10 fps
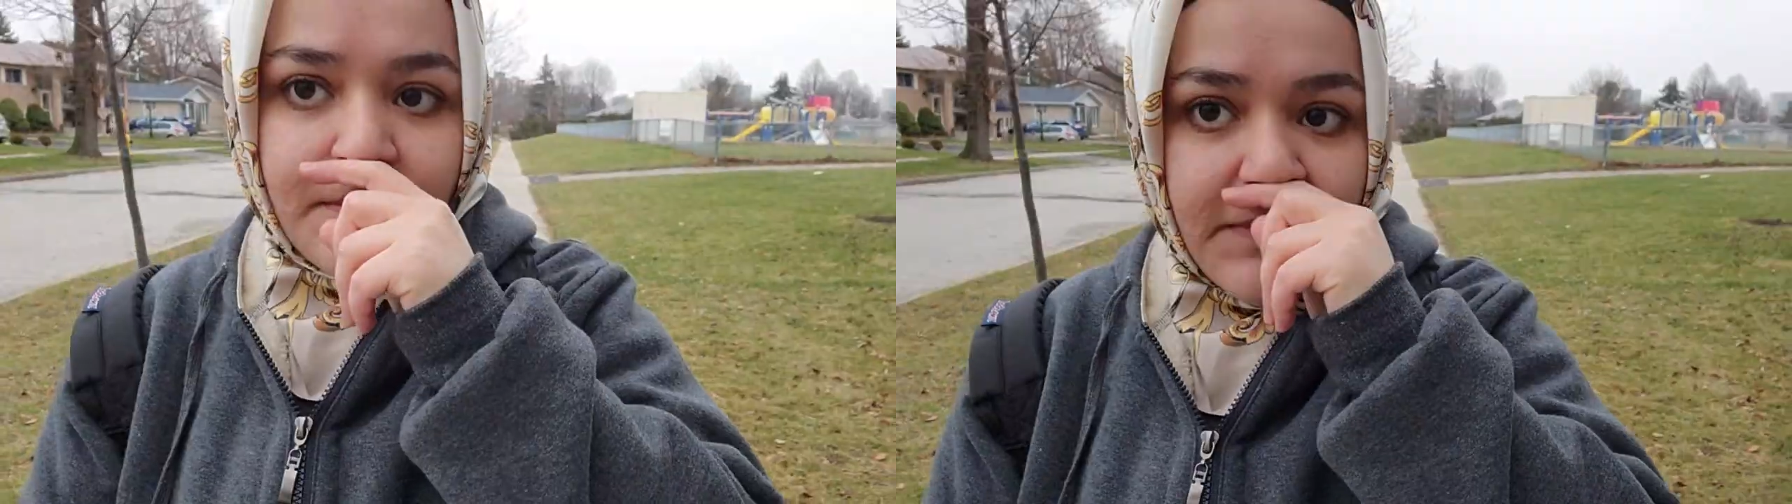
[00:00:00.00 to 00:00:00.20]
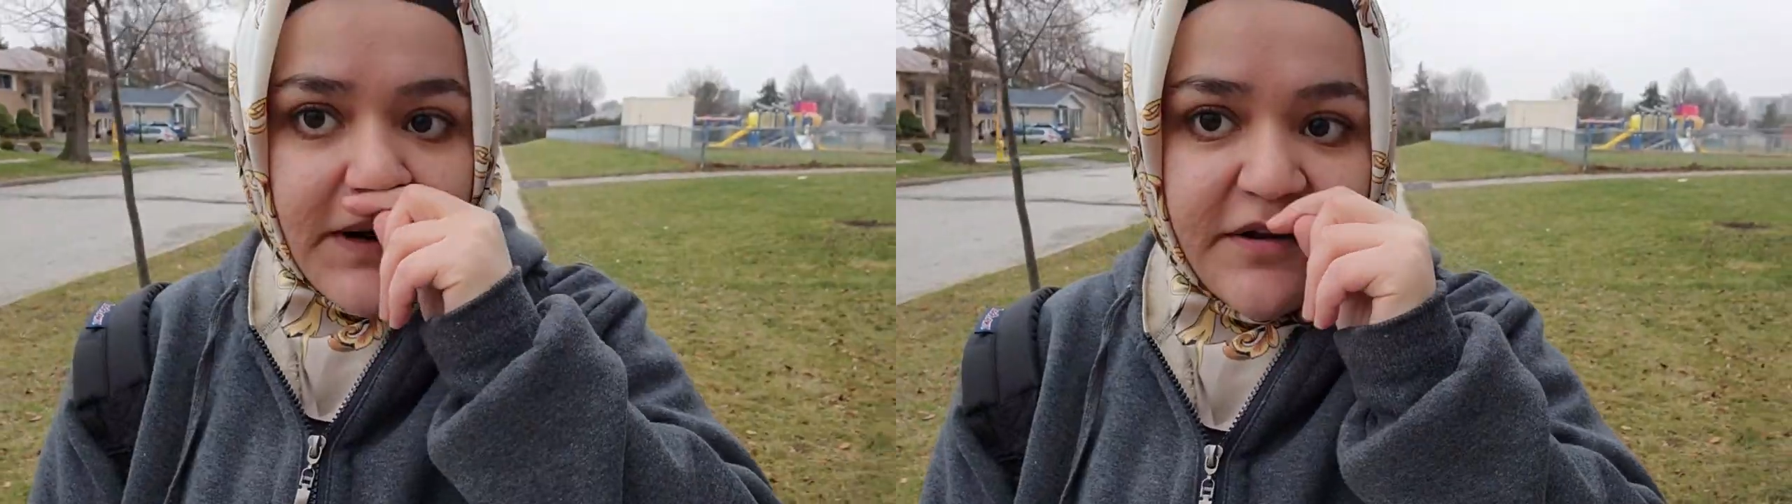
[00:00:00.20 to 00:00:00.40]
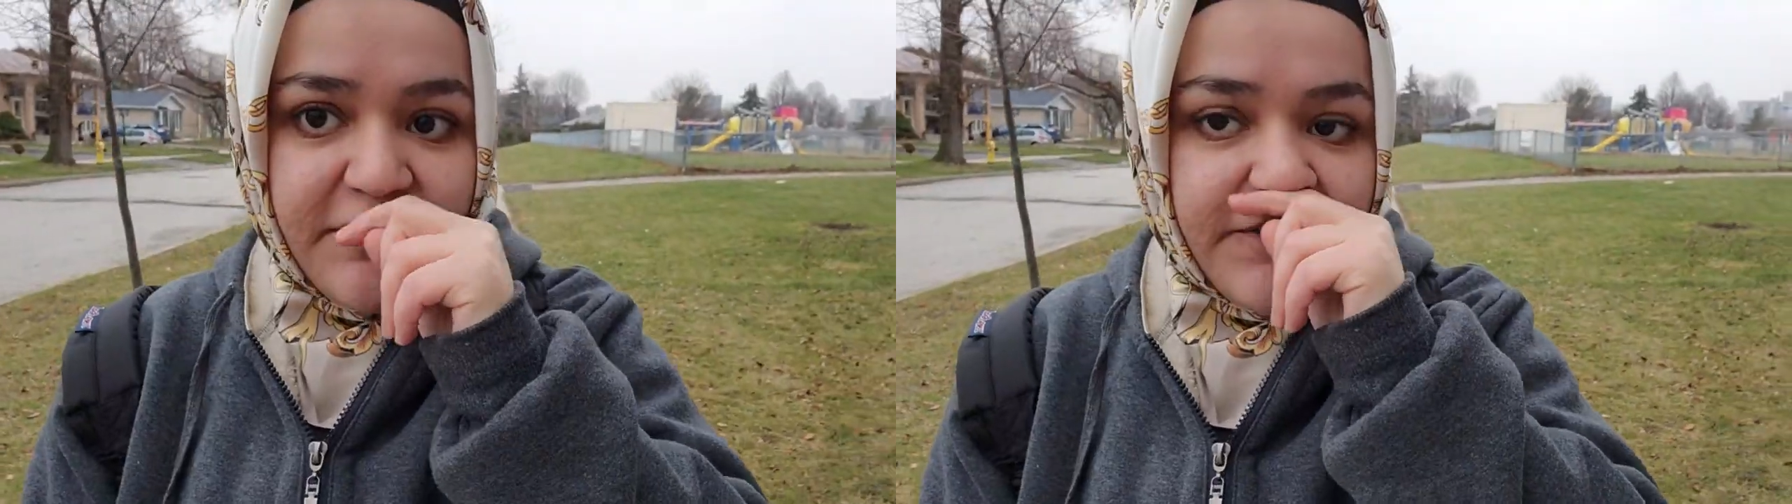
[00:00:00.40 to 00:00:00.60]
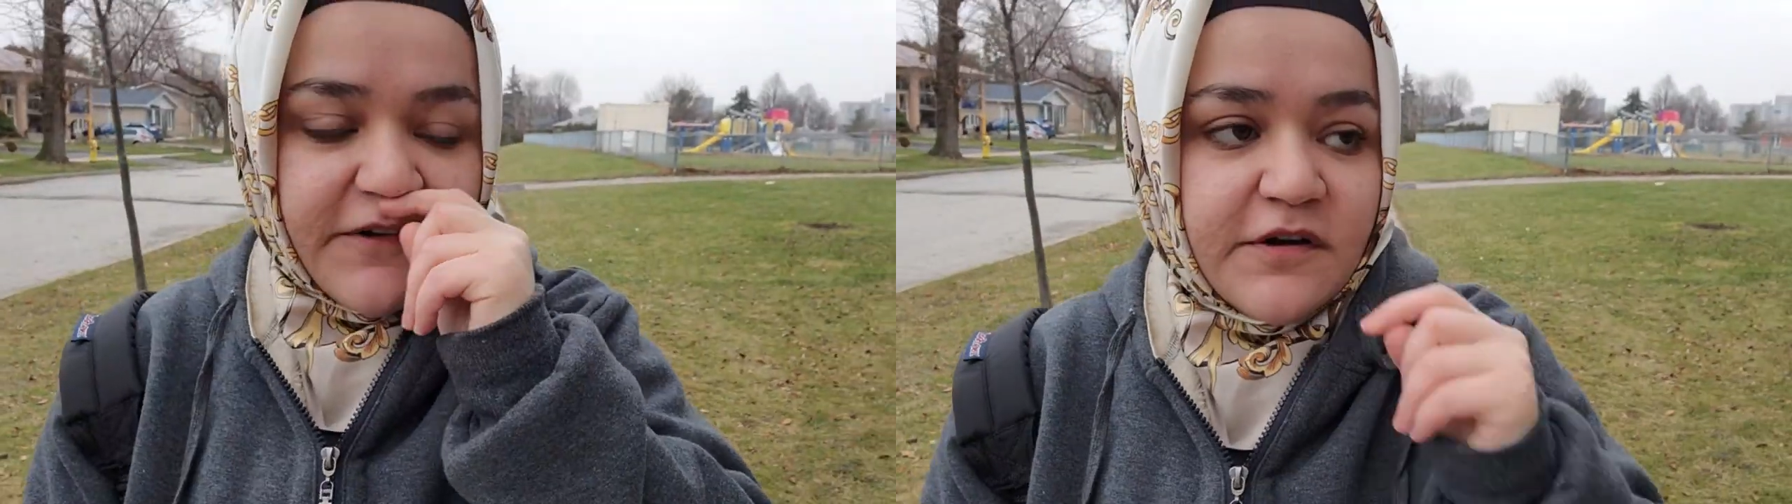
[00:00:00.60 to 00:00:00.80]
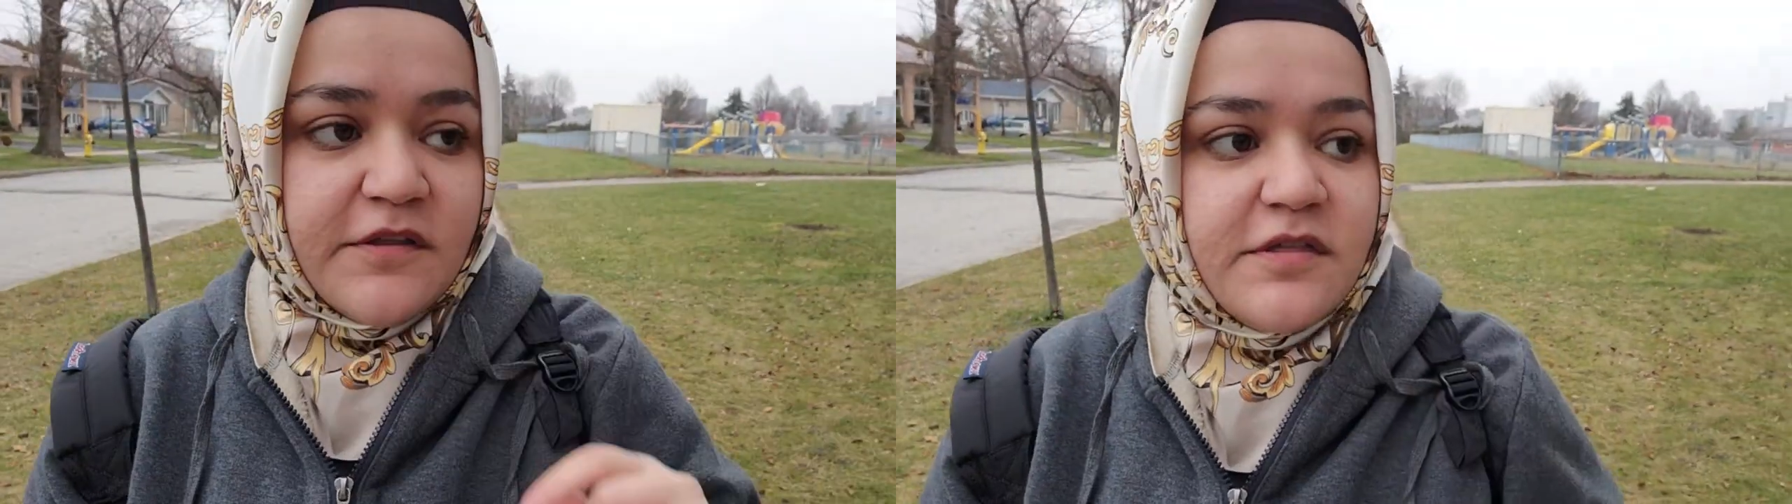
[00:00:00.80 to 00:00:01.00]
My
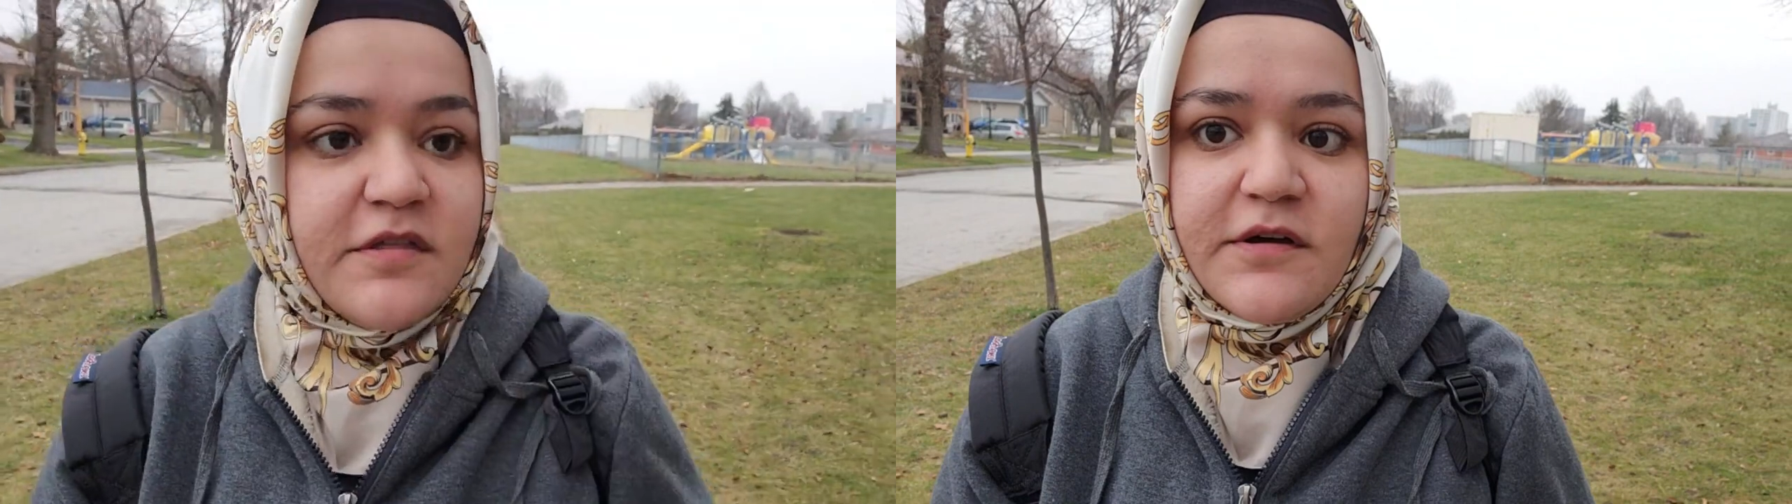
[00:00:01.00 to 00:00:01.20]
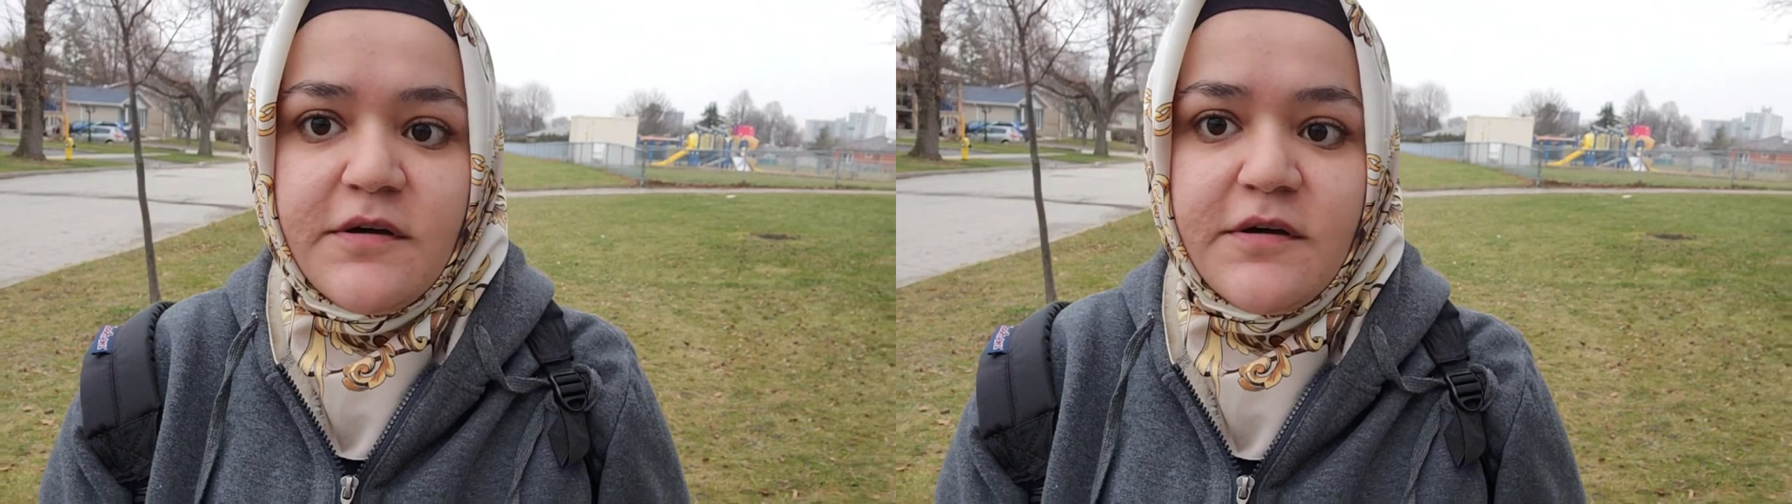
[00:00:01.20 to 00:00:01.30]
first